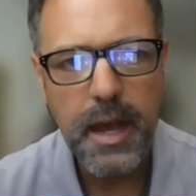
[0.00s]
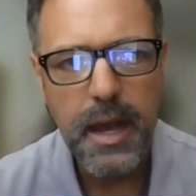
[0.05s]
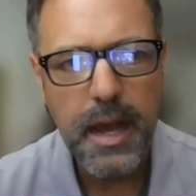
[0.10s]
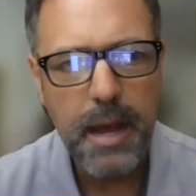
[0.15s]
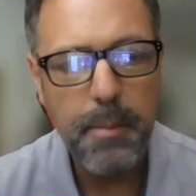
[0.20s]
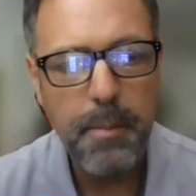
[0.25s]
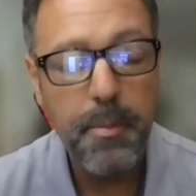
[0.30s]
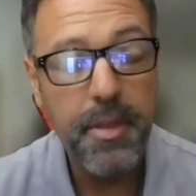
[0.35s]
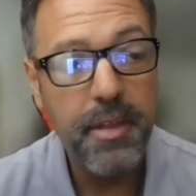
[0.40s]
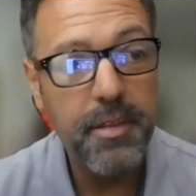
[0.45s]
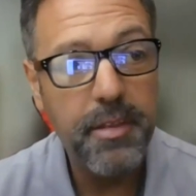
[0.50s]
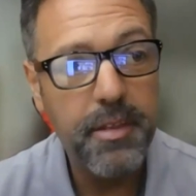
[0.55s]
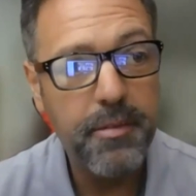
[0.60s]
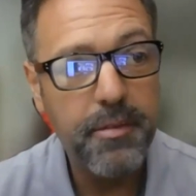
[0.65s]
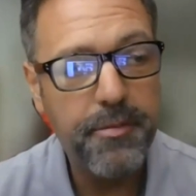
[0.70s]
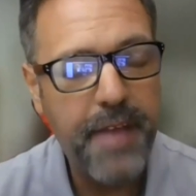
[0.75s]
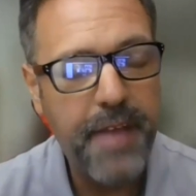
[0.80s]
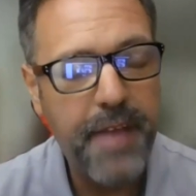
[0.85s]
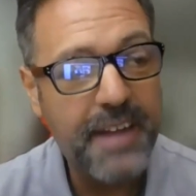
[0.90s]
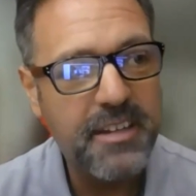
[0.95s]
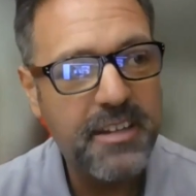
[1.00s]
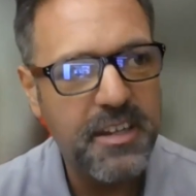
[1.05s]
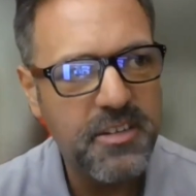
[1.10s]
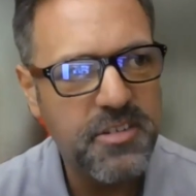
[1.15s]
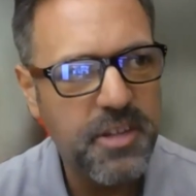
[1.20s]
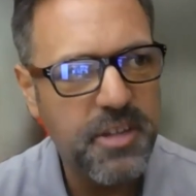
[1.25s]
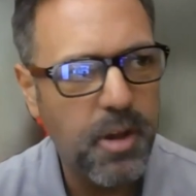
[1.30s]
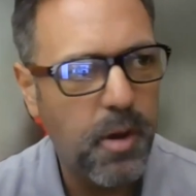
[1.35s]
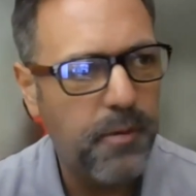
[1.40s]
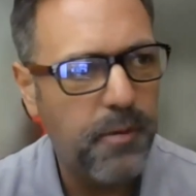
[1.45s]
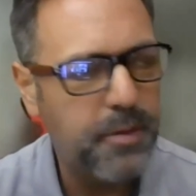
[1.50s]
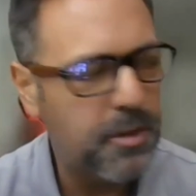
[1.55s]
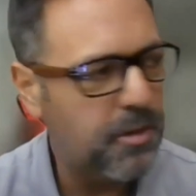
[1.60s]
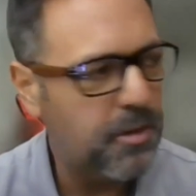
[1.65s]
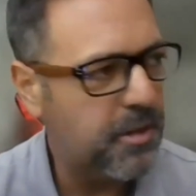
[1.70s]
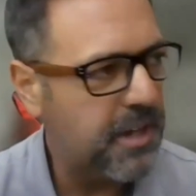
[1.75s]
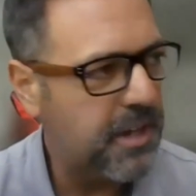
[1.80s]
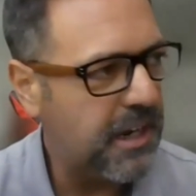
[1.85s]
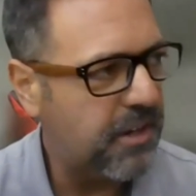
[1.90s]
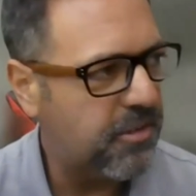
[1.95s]
The fact is, though, if you
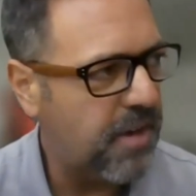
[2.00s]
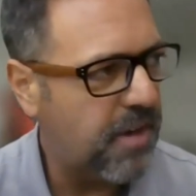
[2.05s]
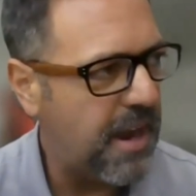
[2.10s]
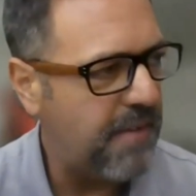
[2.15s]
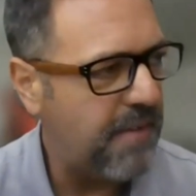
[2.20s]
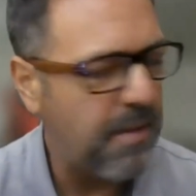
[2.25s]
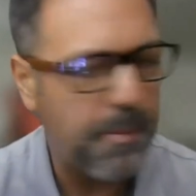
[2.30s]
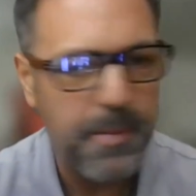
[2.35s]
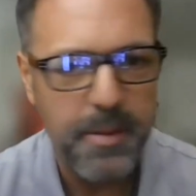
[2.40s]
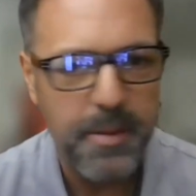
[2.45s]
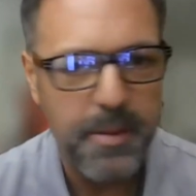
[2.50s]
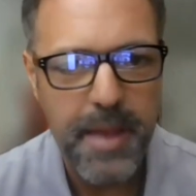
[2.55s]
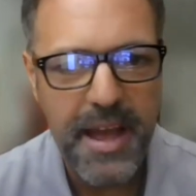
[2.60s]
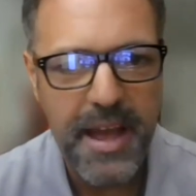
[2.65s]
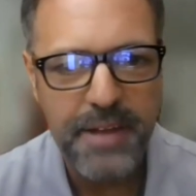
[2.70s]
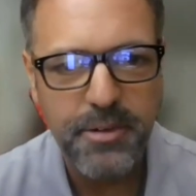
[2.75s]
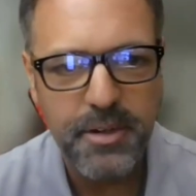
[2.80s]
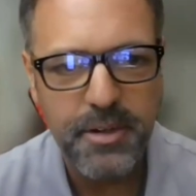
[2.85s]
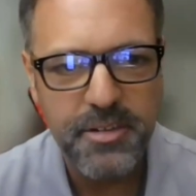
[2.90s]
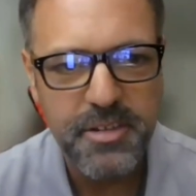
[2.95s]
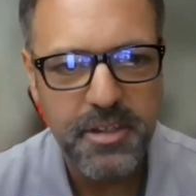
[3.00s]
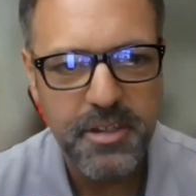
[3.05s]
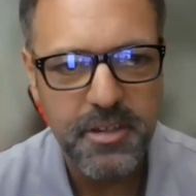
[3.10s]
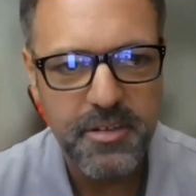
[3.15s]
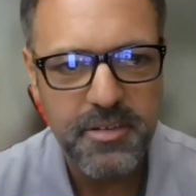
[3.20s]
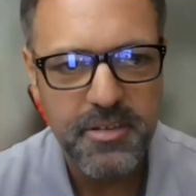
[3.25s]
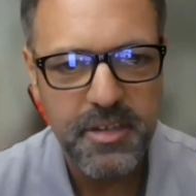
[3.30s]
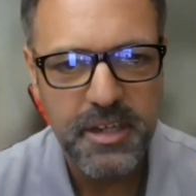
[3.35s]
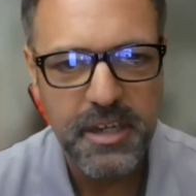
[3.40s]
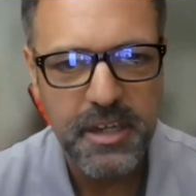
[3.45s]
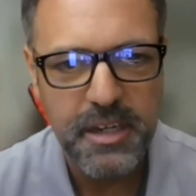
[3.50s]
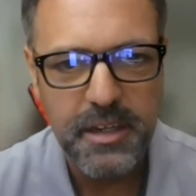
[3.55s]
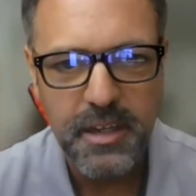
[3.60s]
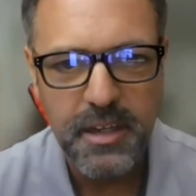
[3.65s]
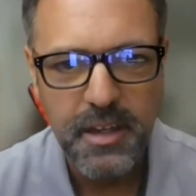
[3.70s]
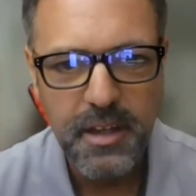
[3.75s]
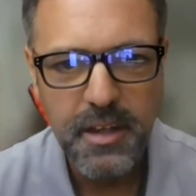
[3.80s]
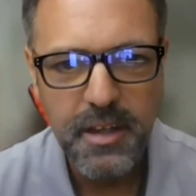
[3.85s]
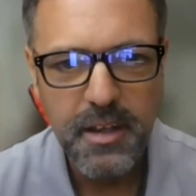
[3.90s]
were to take a drive up in Madras, you'd see,